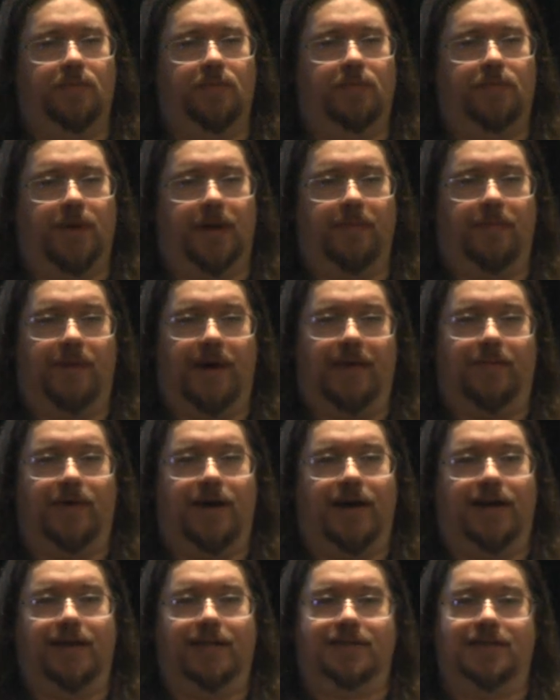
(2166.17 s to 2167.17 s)
but
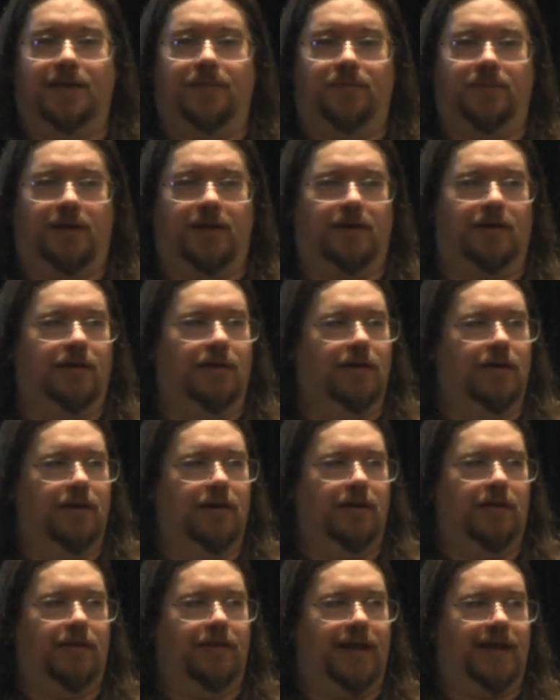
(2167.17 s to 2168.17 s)
maybe I need something
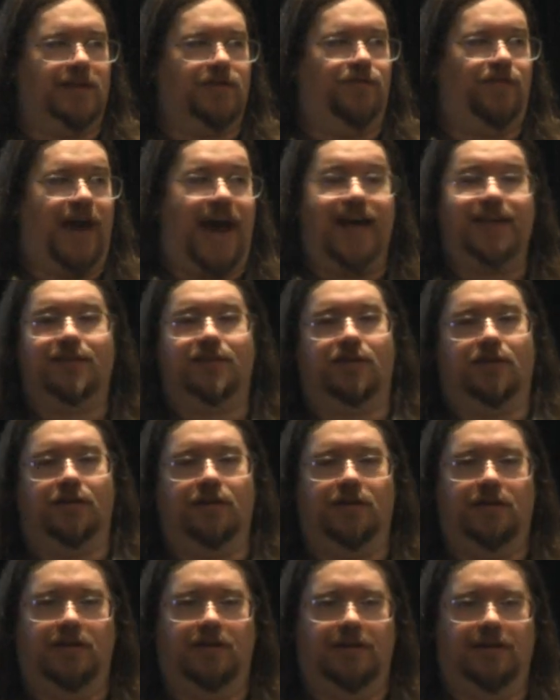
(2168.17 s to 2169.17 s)
that's
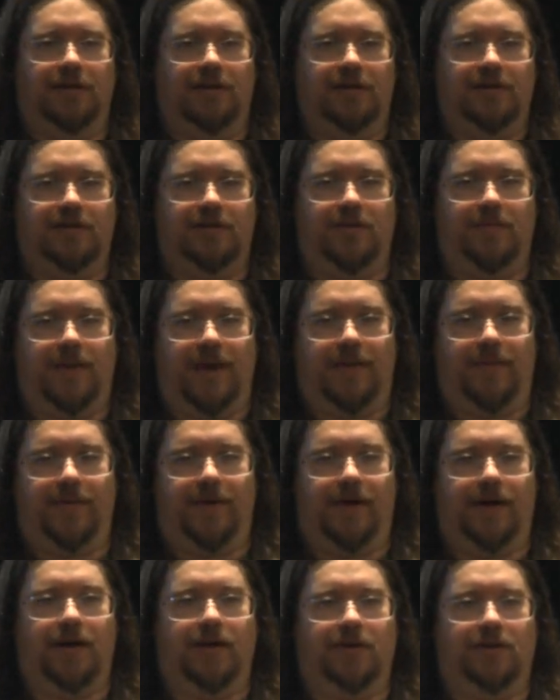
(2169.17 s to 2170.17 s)
faster. So
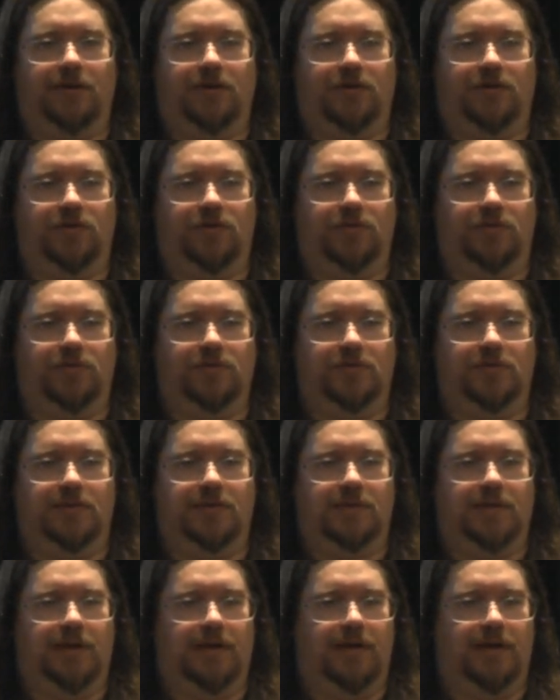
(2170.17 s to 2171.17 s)
maybe I'll
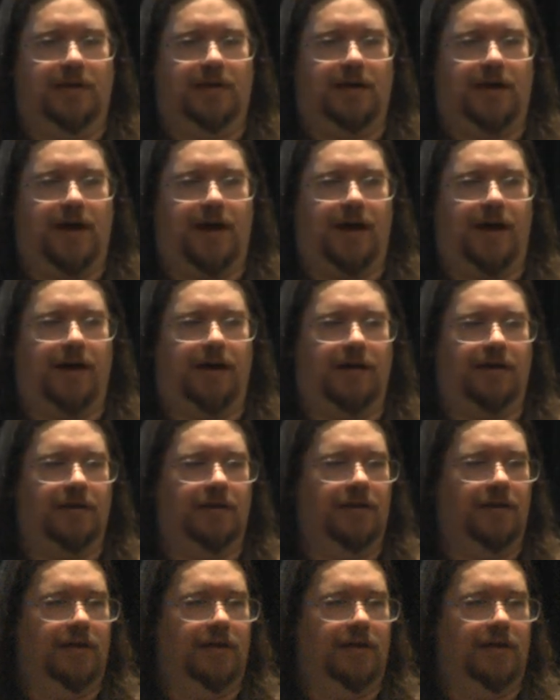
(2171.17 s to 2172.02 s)
use oh man,